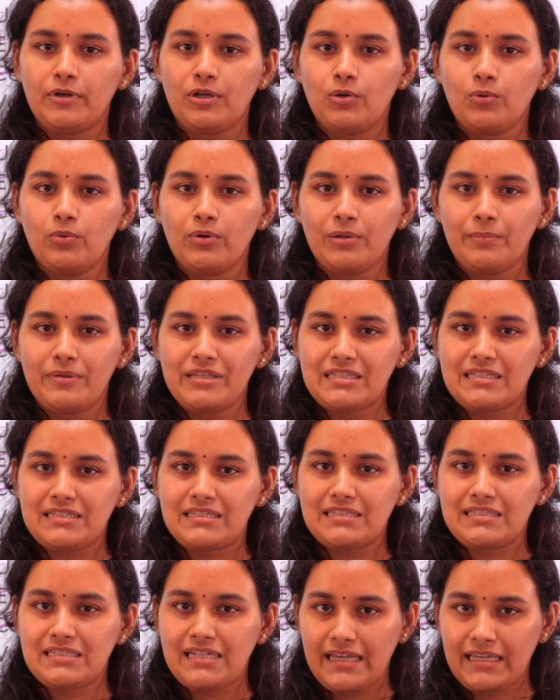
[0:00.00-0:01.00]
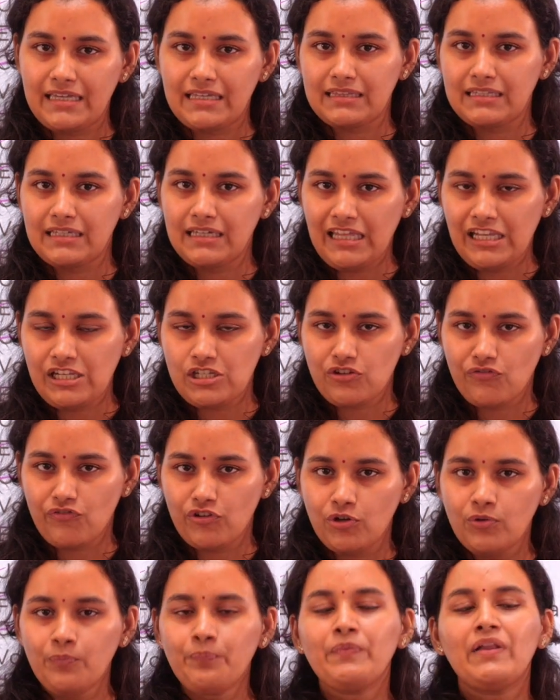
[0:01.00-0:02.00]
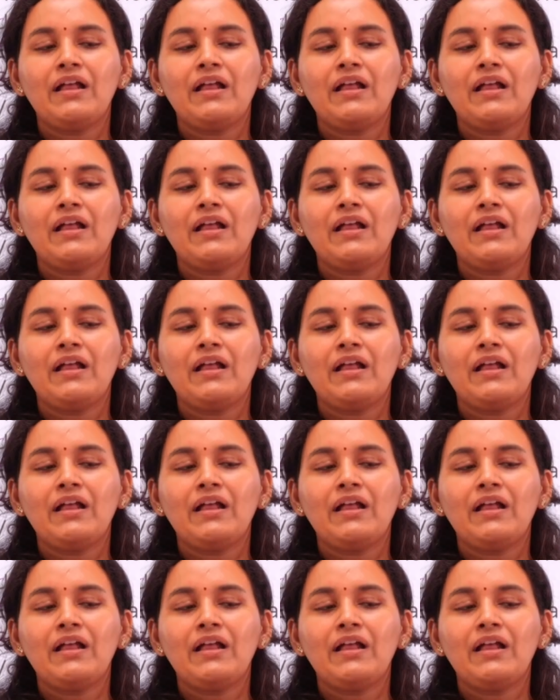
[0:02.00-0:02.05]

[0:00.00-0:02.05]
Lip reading: who will be taking the interview,